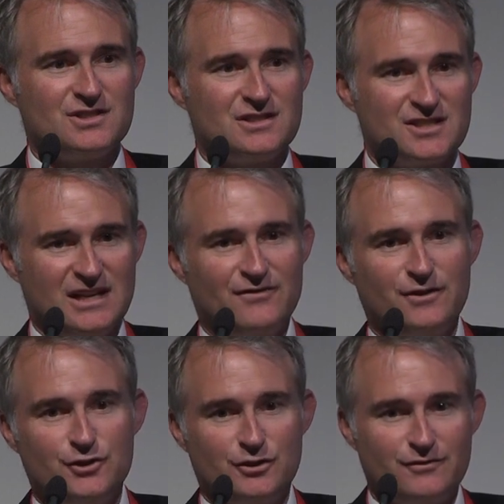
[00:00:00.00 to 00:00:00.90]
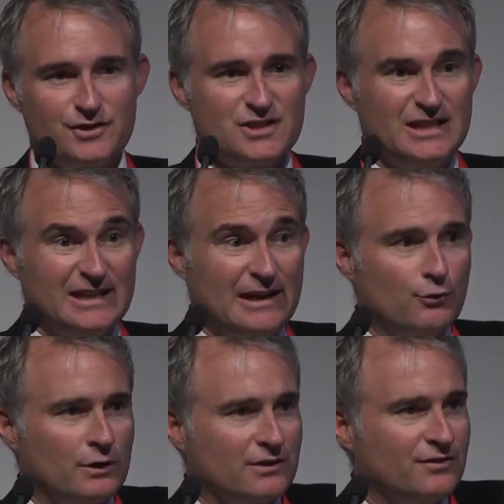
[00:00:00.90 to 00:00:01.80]
is the Stanford University
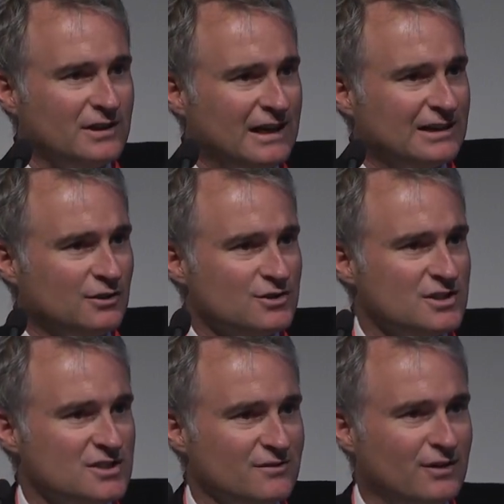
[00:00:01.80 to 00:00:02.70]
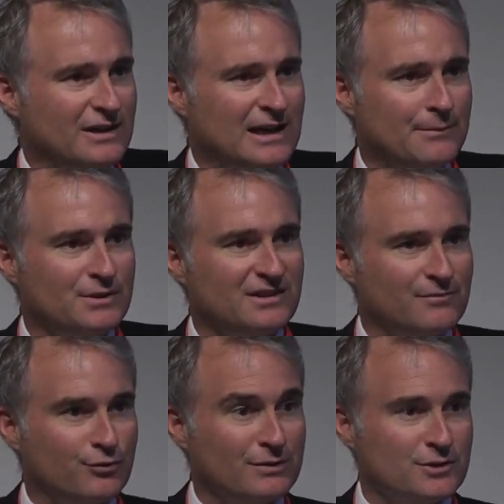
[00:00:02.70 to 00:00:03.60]
Network for Diagnosis of Retinopathy
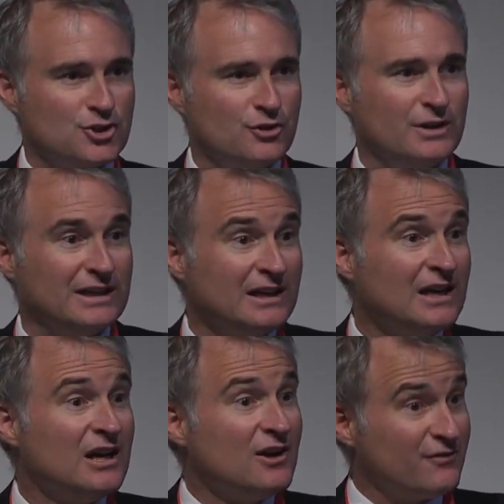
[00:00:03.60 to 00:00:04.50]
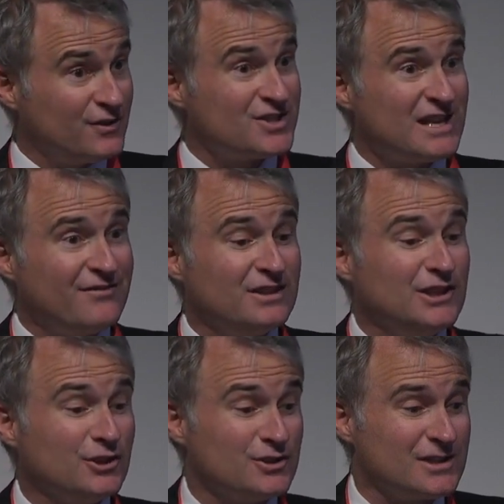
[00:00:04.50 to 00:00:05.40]
of Prematurity, for 7
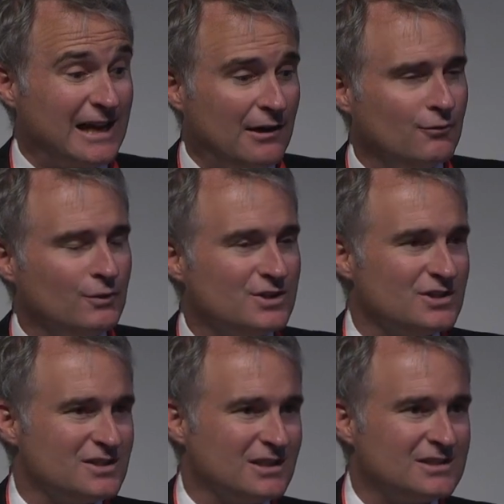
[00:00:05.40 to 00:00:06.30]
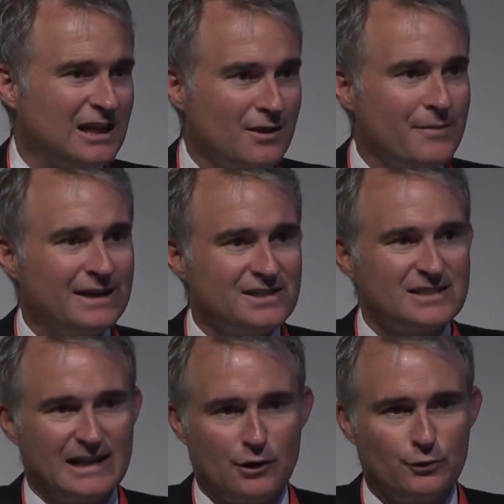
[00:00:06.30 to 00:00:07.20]
years now, which is a
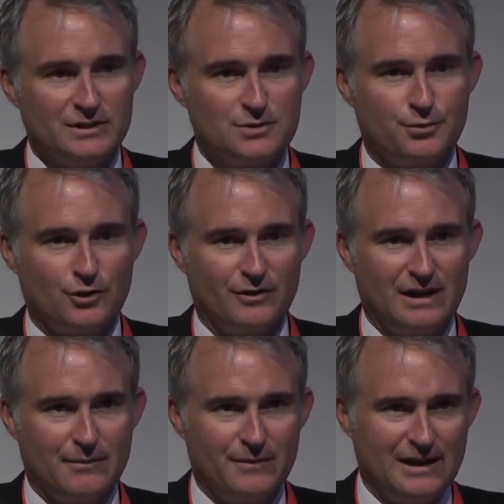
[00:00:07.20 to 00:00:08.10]
telemedicine outreach program.